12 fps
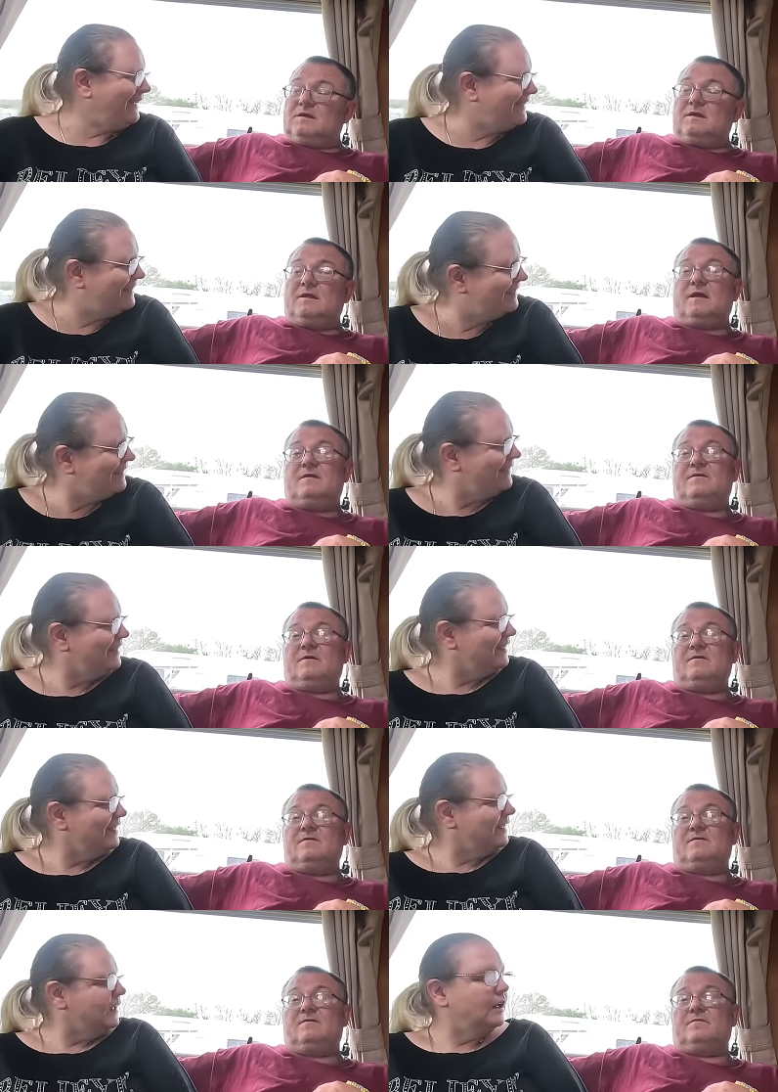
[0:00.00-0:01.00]
Speaker 1: yeah,
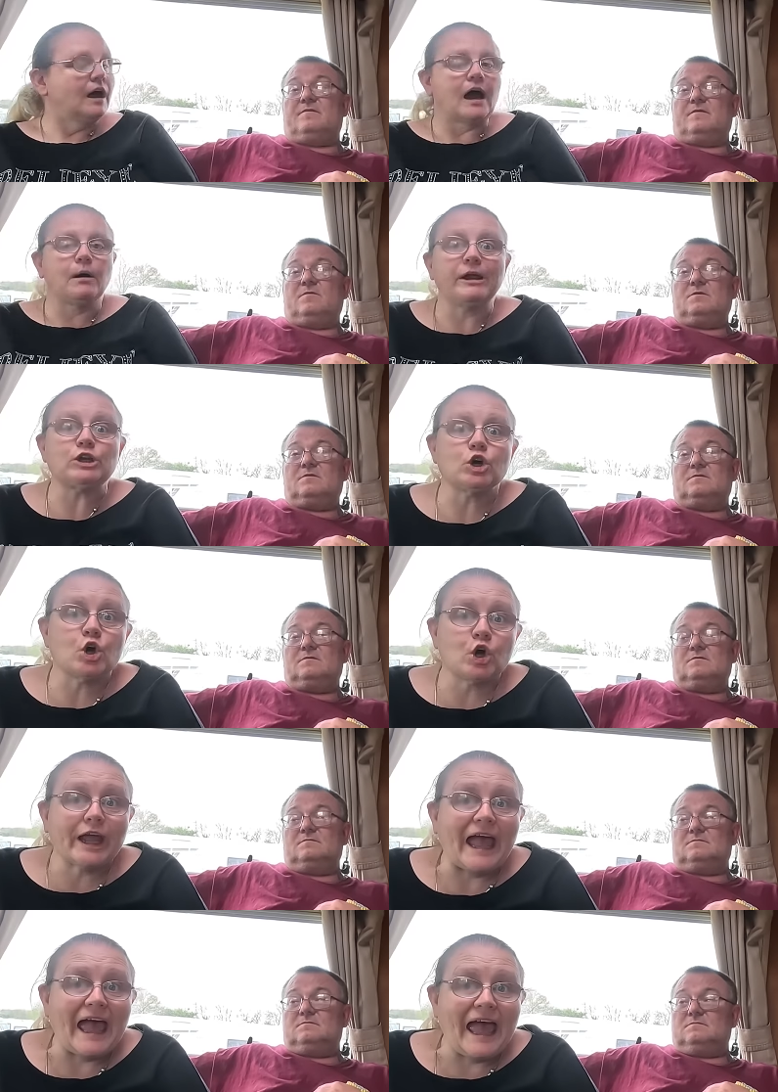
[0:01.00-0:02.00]
the. the one, we don't
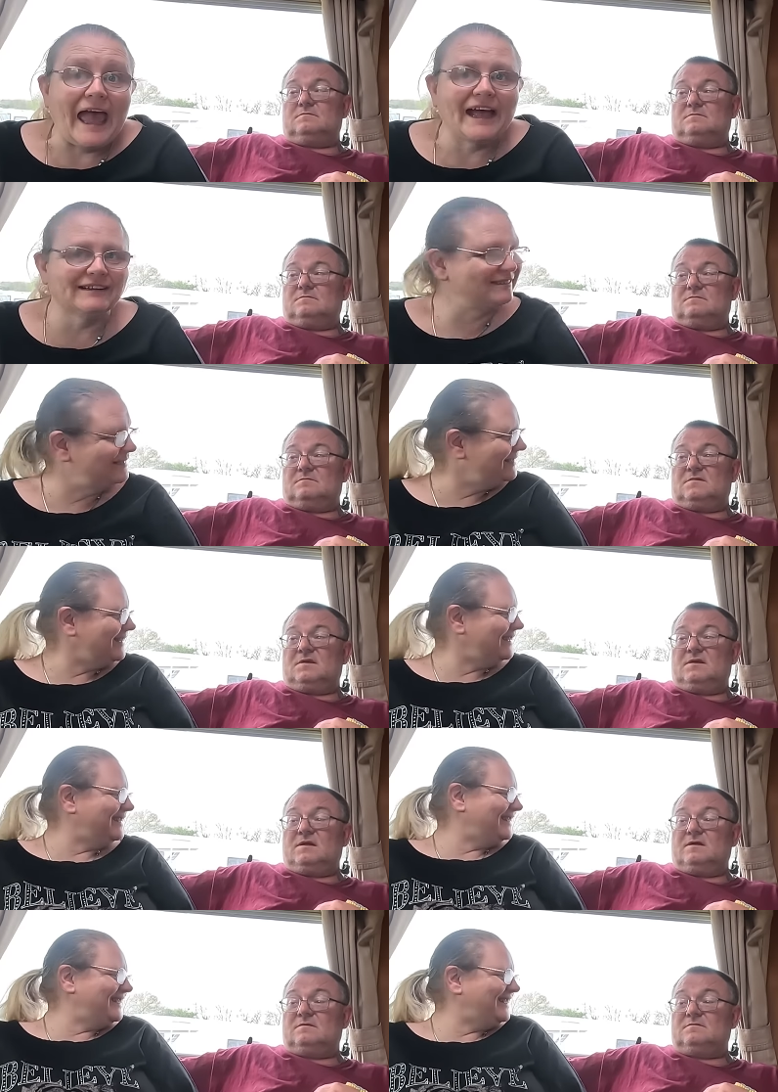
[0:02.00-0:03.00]
care.
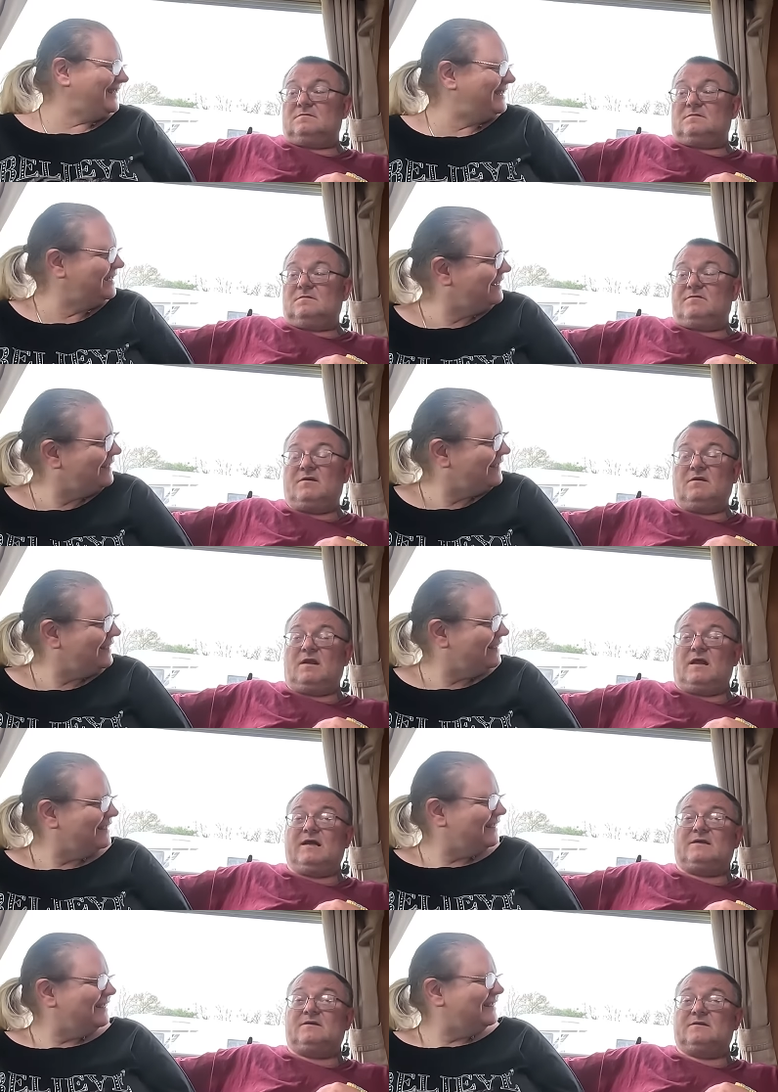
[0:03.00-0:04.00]
yeah, if you don't
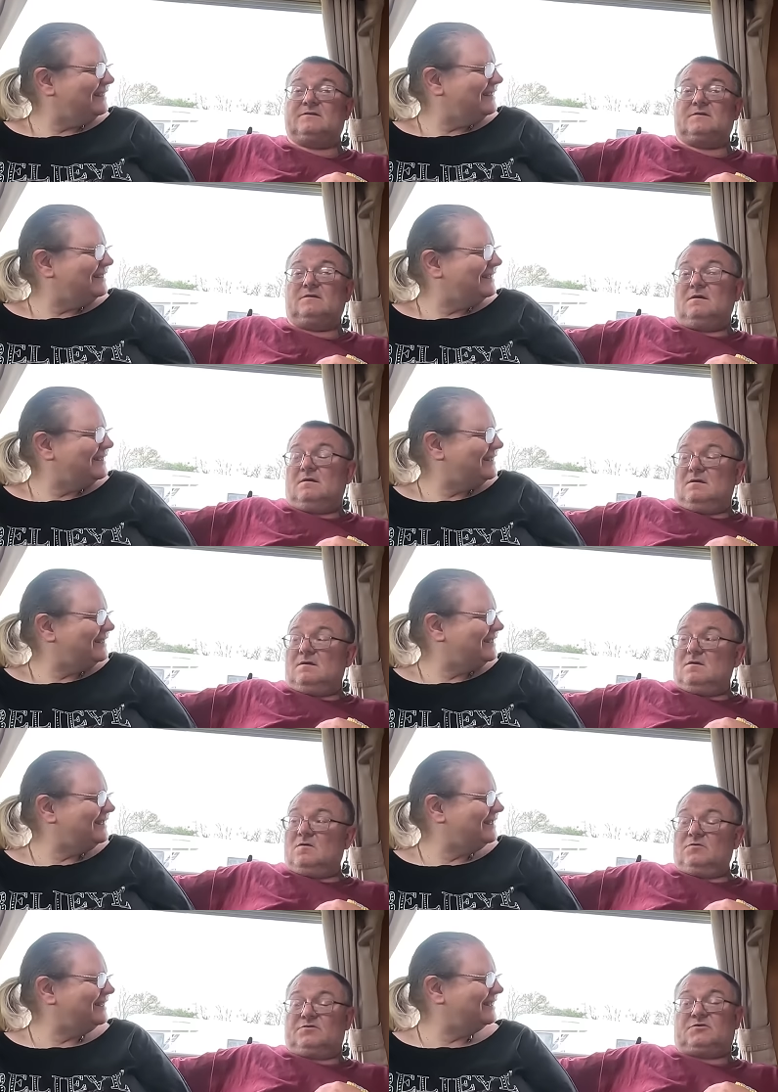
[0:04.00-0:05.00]
like us,
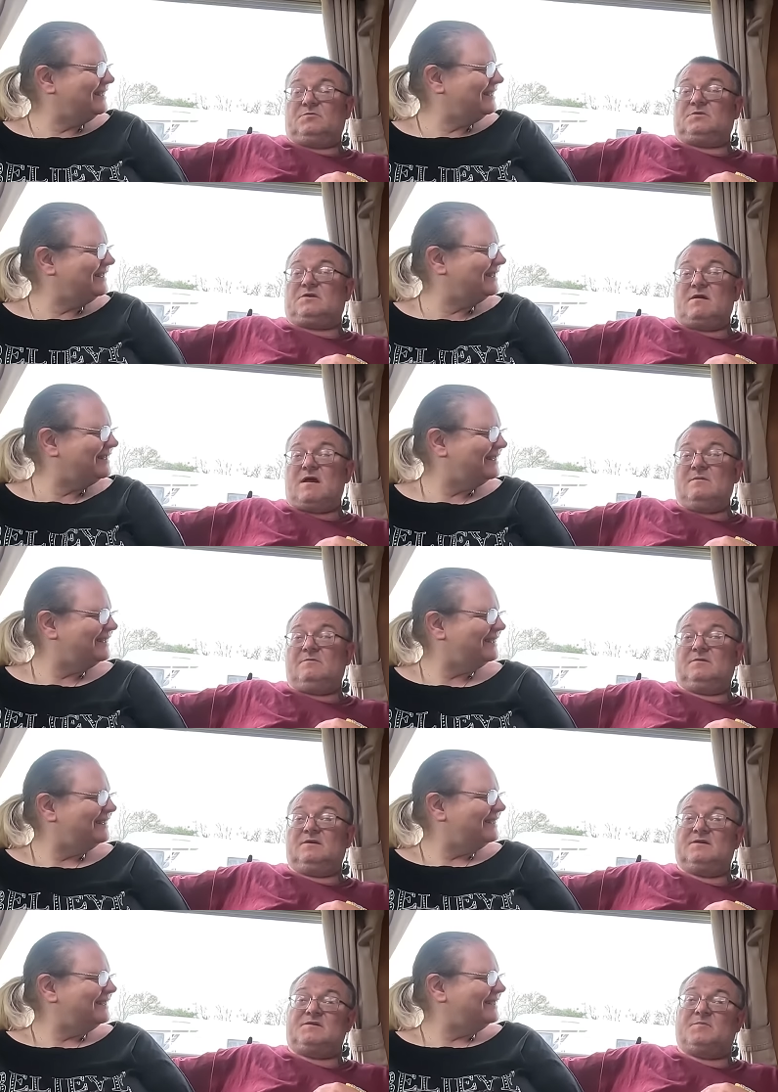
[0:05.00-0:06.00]
unsubscribe
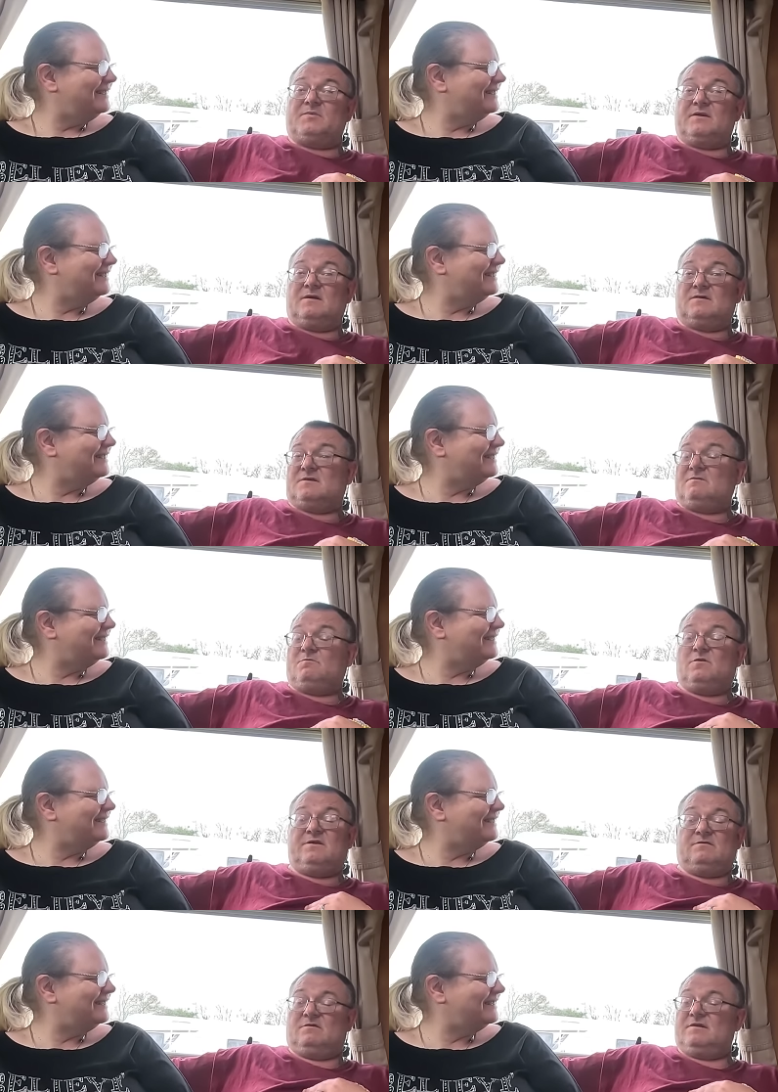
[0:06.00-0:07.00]
and disappear because
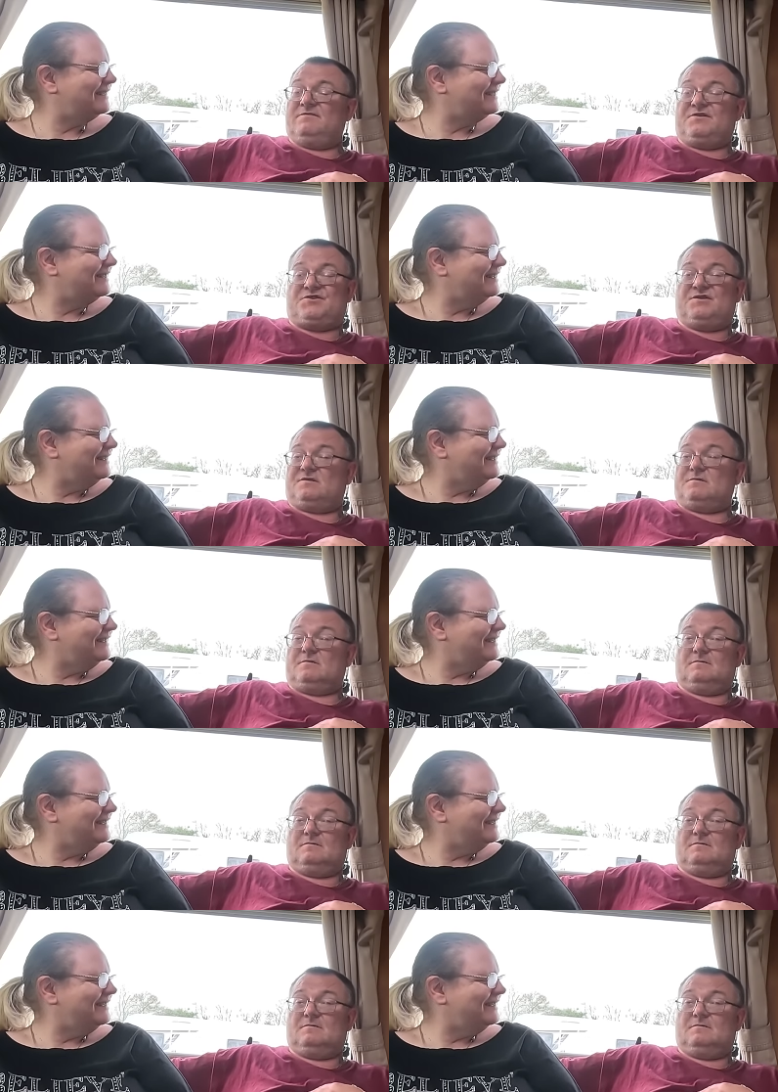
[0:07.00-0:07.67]
we don't give a shit.